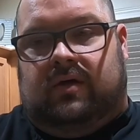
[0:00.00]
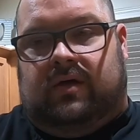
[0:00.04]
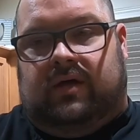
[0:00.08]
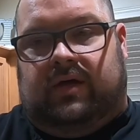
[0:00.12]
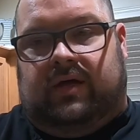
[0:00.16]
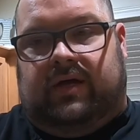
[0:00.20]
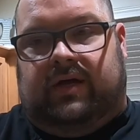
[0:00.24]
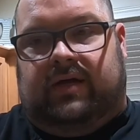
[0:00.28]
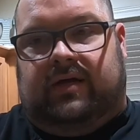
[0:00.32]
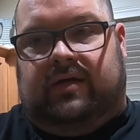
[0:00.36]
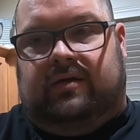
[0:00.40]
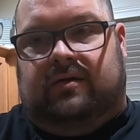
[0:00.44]

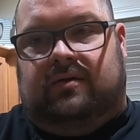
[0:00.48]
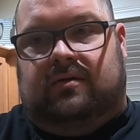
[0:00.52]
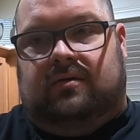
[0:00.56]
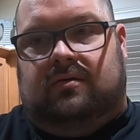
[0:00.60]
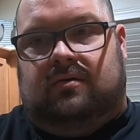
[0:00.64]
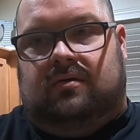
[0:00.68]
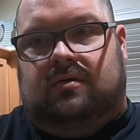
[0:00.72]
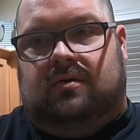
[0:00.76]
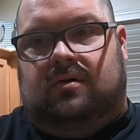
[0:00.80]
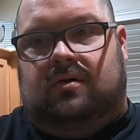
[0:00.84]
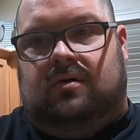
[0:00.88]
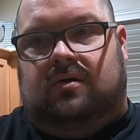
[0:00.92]

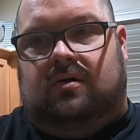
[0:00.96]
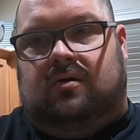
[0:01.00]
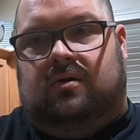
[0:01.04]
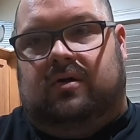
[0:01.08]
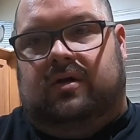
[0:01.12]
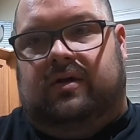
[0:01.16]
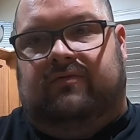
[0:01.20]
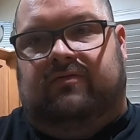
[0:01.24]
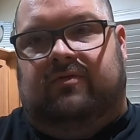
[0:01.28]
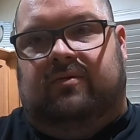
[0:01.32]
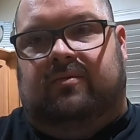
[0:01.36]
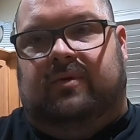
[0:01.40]
and I'll
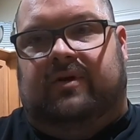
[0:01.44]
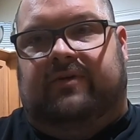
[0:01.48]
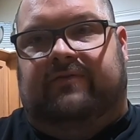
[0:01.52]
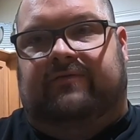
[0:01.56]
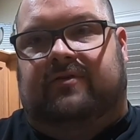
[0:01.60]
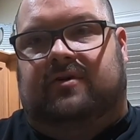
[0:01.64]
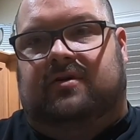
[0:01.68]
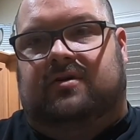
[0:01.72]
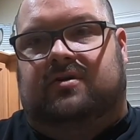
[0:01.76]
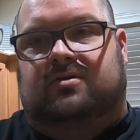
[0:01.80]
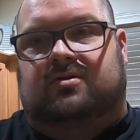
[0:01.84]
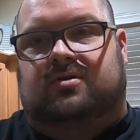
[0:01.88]
give you my
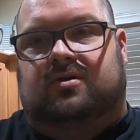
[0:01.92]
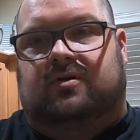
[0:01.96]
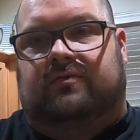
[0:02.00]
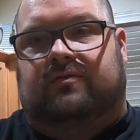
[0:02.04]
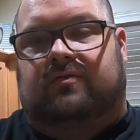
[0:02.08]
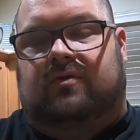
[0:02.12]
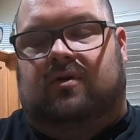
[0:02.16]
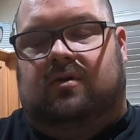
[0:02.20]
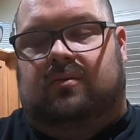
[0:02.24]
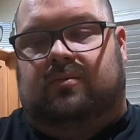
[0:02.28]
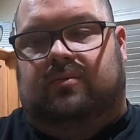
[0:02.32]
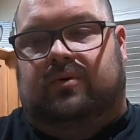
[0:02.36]
first
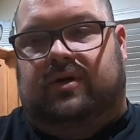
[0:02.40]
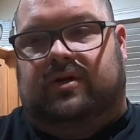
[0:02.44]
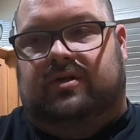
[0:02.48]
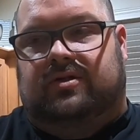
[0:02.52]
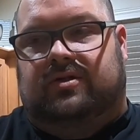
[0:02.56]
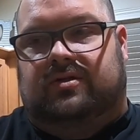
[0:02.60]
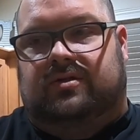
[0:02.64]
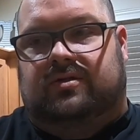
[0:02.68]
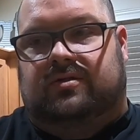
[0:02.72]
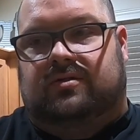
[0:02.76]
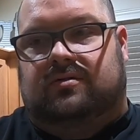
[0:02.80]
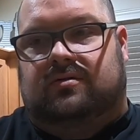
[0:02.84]
overall
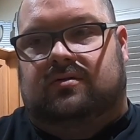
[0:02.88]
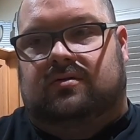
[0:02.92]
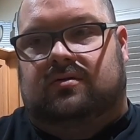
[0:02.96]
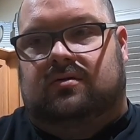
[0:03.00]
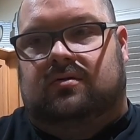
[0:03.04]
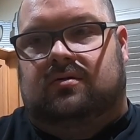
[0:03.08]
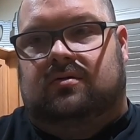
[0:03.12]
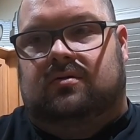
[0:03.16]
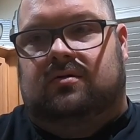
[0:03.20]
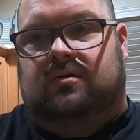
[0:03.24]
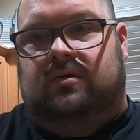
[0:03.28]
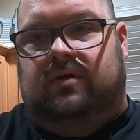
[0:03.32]
impressions.
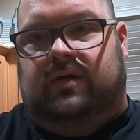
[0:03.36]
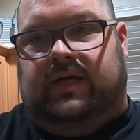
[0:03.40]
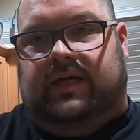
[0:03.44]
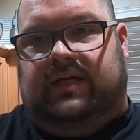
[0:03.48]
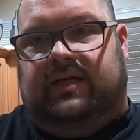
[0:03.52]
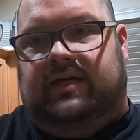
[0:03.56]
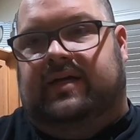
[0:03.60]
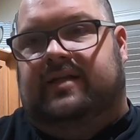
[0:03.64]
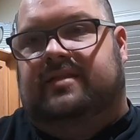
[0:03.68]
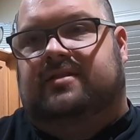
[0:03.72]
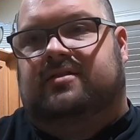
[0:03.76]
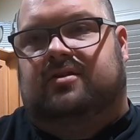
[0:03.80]
It,
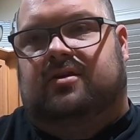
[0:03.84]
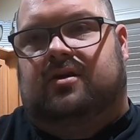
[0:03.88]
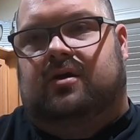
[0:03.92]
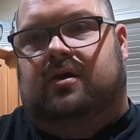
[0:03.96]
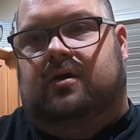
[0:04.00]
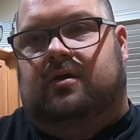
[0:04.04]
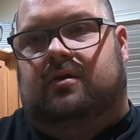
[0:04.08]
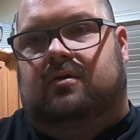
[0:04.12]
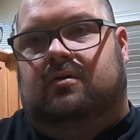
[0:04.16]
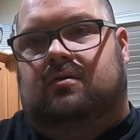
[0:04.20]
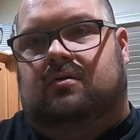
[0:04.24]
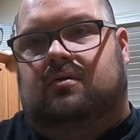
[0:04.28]
it's
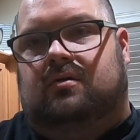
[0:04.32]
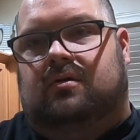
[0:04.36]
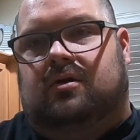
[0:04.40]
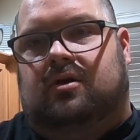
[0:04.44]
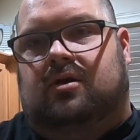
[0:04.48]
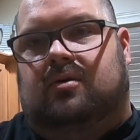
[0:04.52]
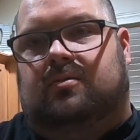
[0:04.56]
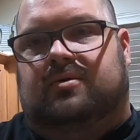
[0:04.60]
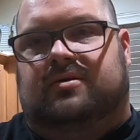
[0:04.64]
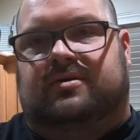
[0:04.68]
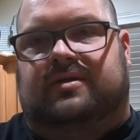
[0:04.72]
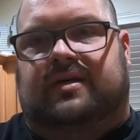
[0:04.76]
good, you
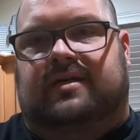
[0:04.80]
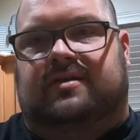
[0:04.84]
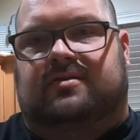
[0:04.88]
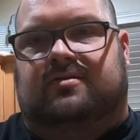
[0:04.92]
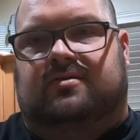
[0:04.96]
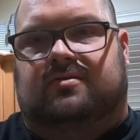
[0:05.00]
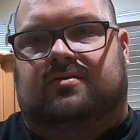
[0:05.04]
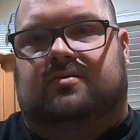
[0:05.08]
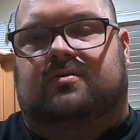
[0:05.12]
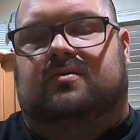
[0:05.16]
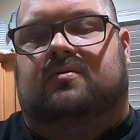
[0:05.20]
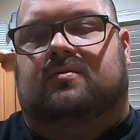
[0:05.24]
know, besides
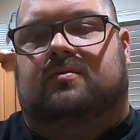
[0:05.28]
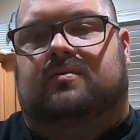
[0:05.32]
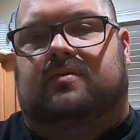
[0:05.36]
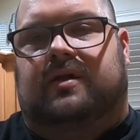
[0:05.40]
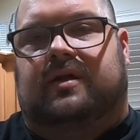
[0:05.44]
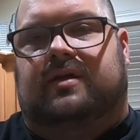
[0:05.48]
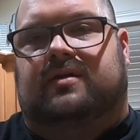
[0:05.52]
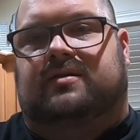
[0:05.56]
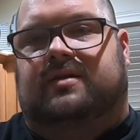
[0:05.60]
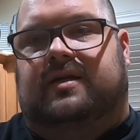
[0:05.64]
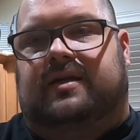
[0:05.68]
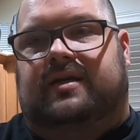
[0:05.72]
those little
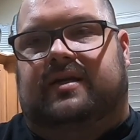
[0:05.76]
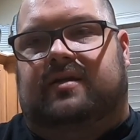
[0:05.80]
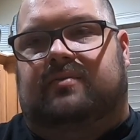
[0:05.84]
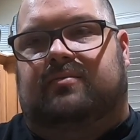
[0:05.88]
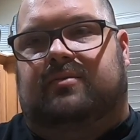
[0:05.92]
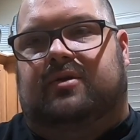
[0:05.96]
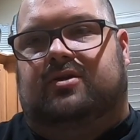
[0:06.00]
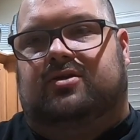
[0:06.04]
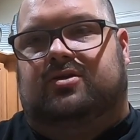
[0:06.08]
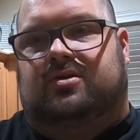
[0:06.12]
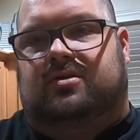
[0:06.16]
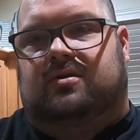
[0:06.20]
things I did
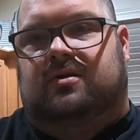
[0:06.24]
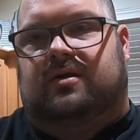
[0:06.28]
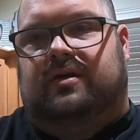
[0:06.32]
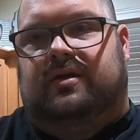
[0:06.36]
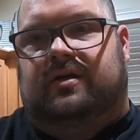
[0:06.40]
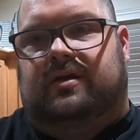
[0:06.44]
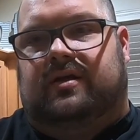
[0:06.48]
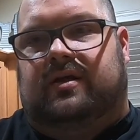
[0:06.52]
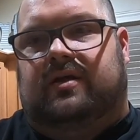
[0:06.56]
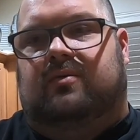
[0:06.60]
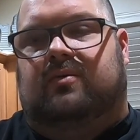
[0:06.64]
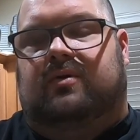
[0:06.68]
mention,
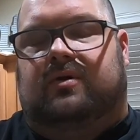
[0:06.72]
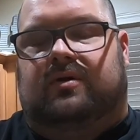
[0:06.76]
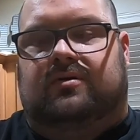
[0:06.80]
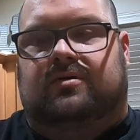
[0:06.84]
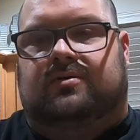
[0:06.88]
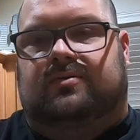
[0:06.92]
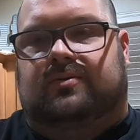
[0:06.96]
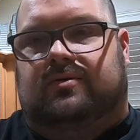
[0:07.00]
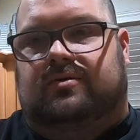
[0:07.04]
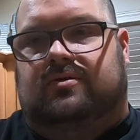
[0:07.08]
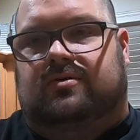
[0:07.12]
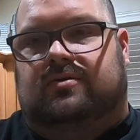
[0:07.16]
it did what I
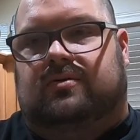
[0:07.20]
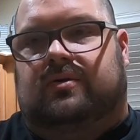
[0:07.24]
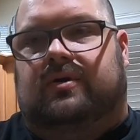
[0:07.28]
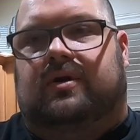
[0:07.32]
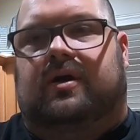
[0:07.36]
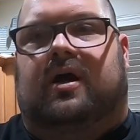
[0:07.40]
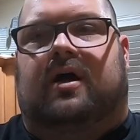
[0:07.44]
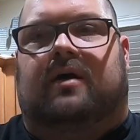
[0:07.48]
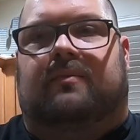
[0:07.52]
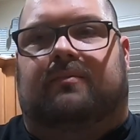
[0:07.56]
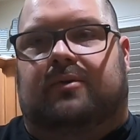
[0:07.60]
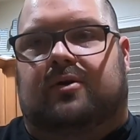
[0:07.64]
was supposed to, it
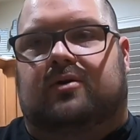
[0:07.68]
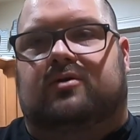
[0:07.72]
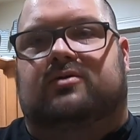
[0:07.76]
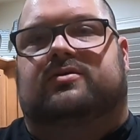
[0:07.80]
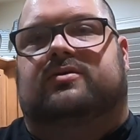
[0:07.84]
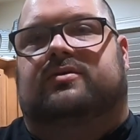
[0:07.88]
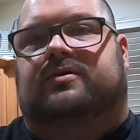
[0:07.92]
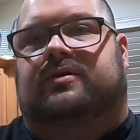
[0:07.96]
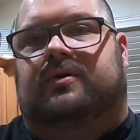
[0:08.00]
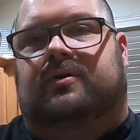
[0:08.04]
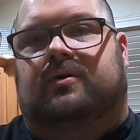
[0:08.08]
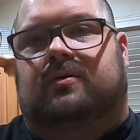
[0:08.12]
caught
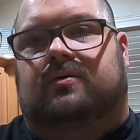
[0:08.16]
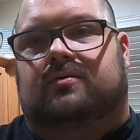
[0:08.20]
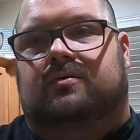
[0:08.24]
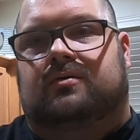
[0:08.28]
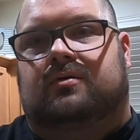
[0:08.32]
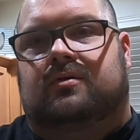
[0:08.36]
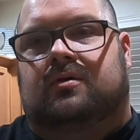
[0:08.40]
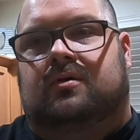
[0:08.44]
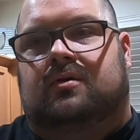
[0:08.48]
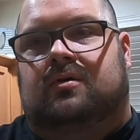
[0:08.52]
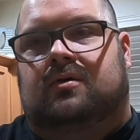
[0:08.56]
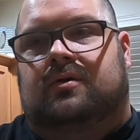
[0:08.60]
most of the gold.
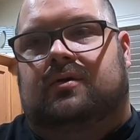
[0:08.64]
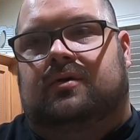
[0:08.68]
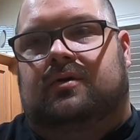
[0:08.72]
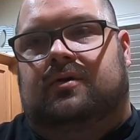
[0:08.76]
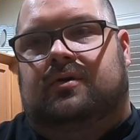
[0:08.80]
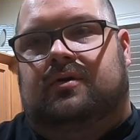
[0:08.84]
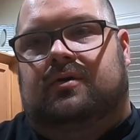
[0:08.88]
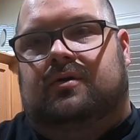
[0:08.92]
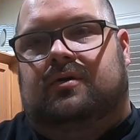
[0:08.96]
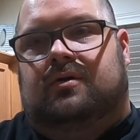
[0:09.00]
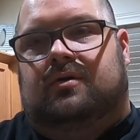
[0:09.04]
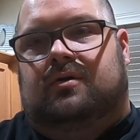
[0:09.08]

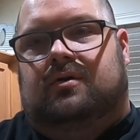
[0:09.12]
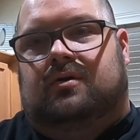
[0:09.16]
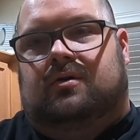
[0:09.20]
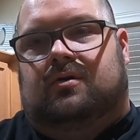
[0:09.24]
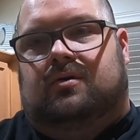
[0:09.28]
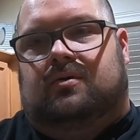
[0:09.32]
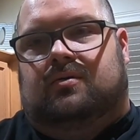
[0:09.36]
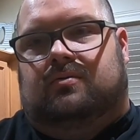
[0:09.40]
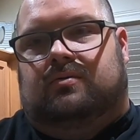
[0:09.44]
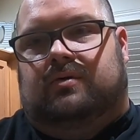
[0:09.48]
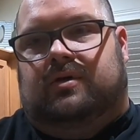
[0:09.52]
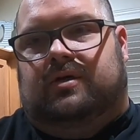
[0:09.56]

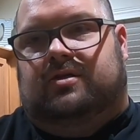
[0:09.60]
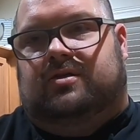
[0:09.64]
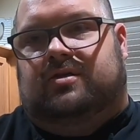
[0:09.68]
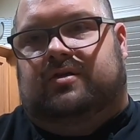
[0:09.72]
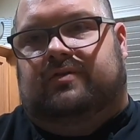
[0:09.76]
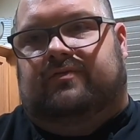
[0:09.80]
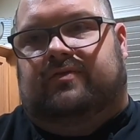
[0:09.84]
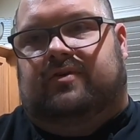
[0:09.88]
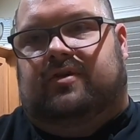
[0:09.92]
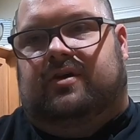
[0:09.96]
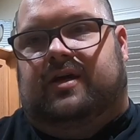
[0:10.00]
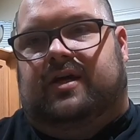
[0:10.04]
Which
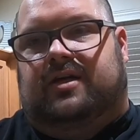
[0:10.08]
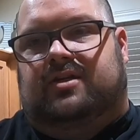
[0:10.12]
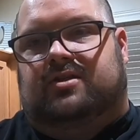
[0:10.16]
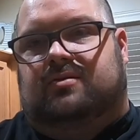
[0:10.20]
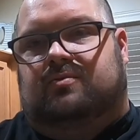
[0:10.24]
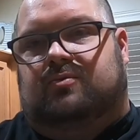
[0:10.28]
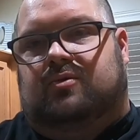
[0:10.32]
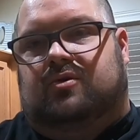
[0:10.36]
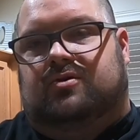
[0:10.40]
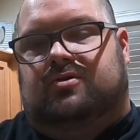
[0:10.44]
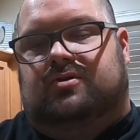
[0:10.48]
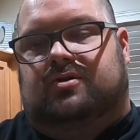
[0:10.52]
if you're
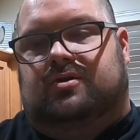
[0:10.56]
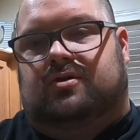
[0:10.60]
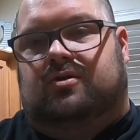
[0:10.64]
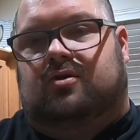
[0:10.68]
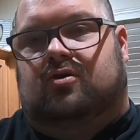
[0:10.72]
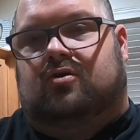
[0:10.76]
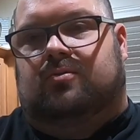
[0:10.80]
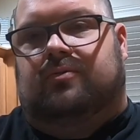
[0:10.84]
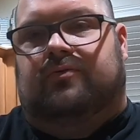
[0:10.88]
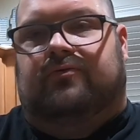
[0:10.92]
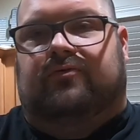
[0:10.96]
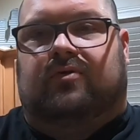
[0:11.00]
catching most of your
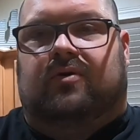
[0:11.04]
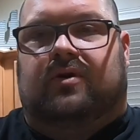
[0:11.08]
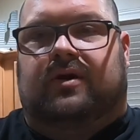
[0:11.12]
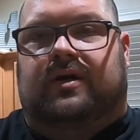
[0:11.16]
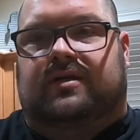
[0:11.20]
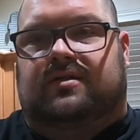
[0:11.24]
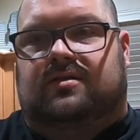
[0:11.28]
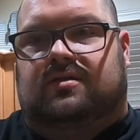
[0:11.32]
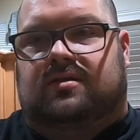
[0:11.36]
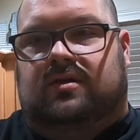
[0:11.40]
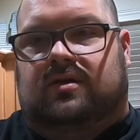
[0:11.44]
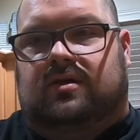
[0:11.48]
gold before it
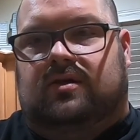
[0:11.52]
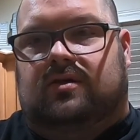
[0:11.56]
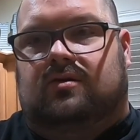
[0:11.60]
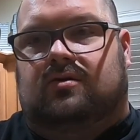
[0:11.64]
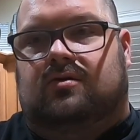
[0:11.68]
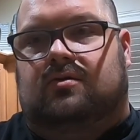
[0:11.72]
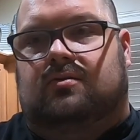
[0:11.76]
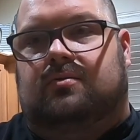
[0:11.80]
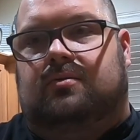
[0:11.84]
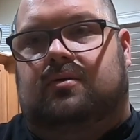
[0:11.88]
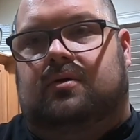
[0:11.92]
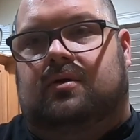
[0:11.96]
hits the
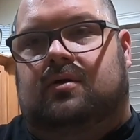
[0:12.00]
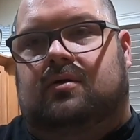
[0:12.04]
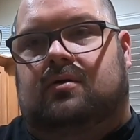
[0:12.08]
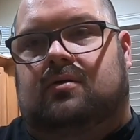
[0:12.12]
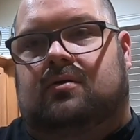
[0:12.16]
cube,